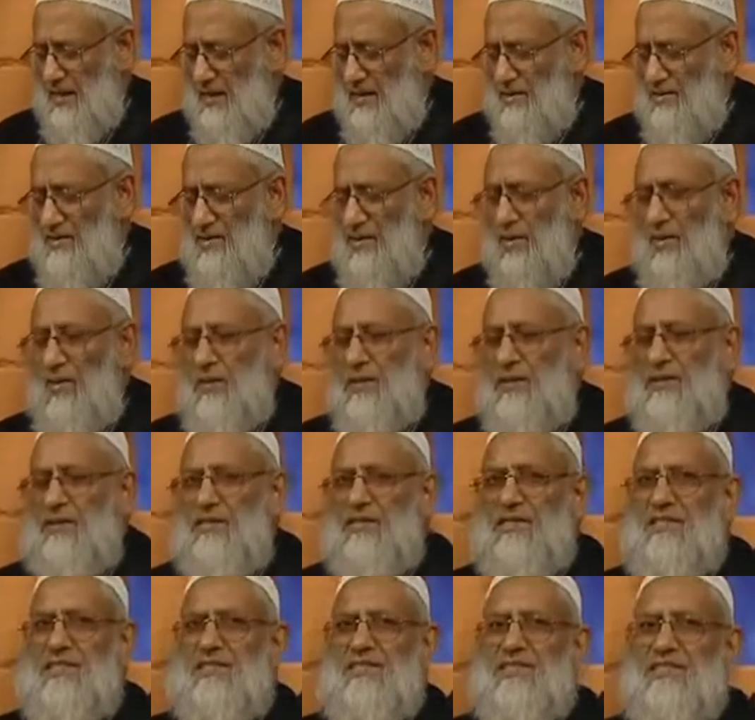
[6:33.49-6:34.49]
So
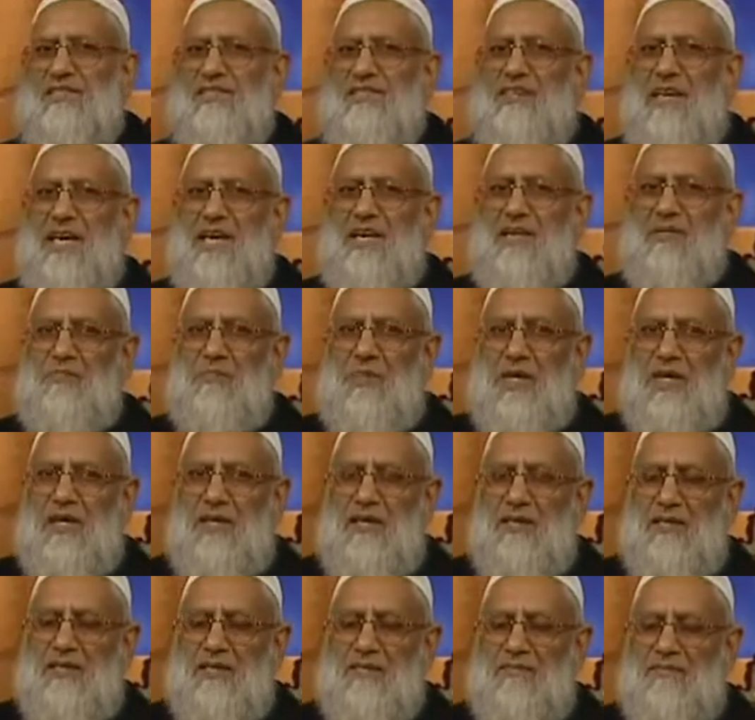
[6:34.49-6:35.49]
this is the second
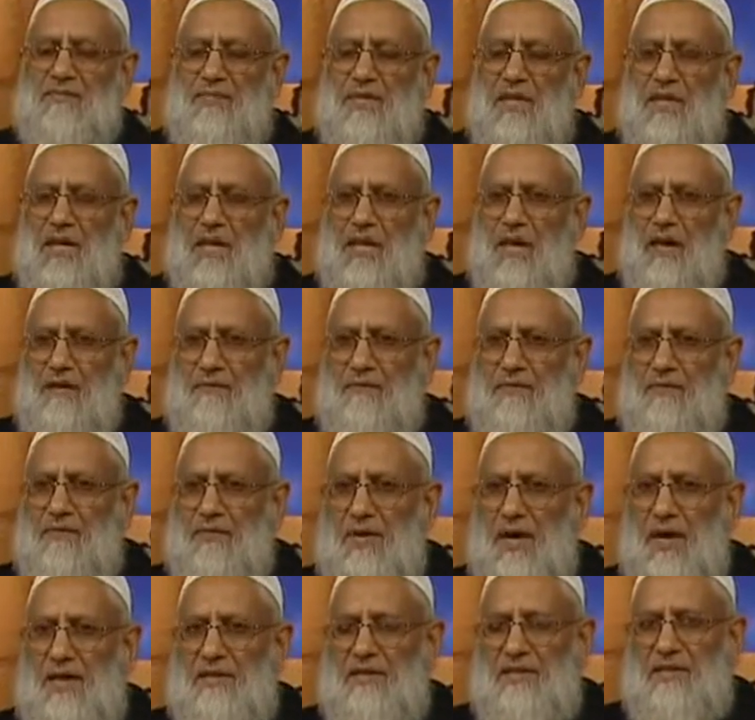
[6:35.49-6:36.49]
meaning of
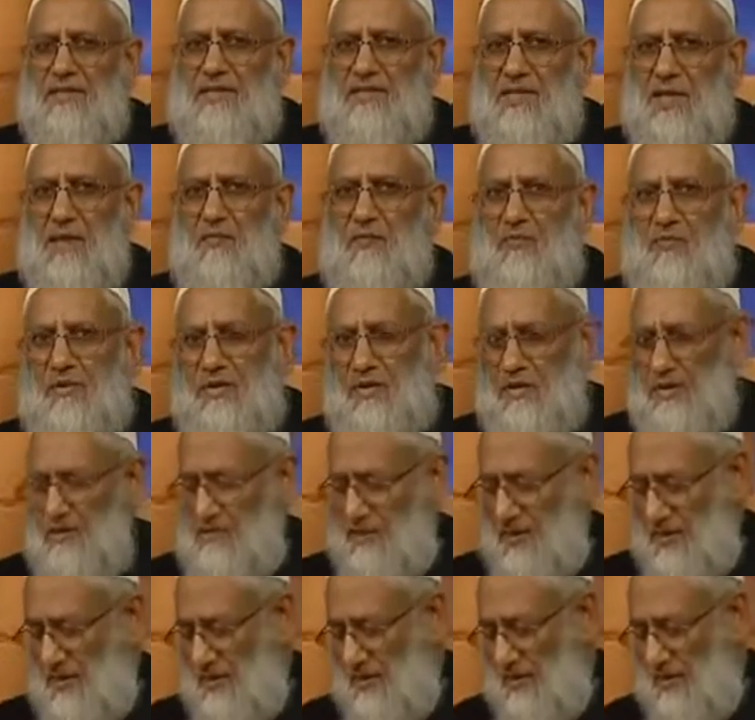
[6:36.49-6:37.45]
the same word, which